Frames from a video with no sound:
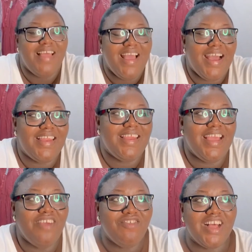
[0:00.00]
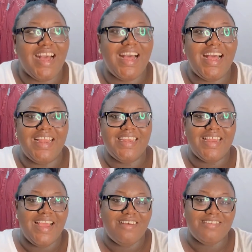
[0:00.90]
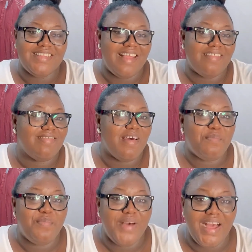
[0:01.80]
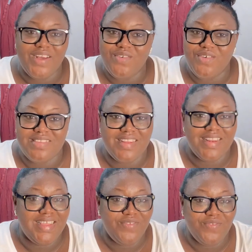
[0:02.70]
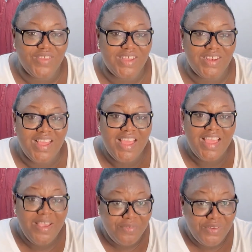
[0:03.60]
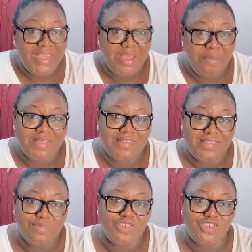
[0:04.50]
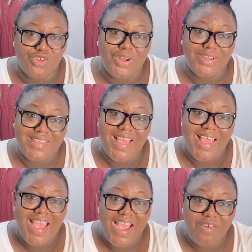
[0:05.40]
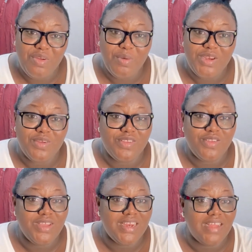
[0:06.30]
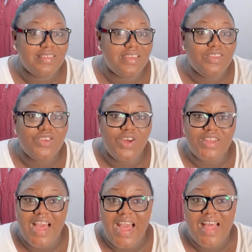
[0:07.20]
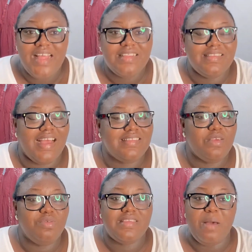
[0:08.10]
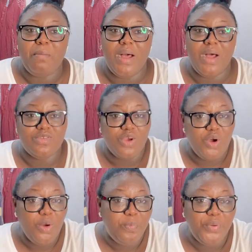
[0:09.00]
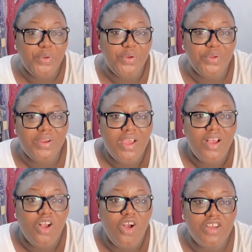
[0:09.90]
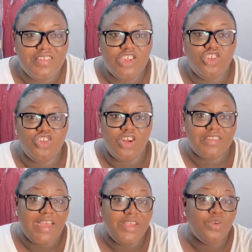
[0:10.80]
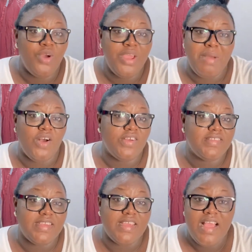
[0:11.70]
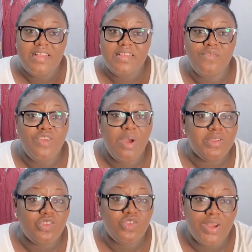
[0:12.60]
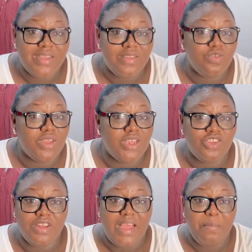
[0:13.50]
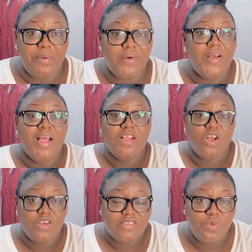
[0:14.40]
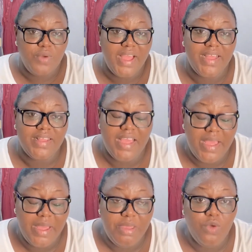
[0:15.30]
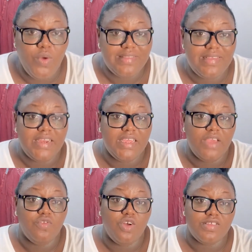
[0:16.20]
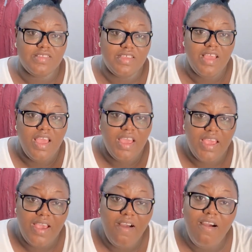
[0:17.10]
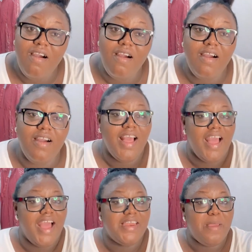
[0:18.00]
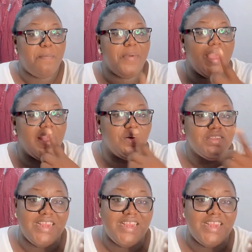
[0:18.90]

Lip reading: And Evoca announced that Thabang was leaving. Even him, it seems shocked. Everybody was looking at each other, Tati with her mouth open, Khosi shocked. And you know, him and Khosi, they've not been talking to each other, but Khosi, where he went and he gave Khosi a hug and a peck on the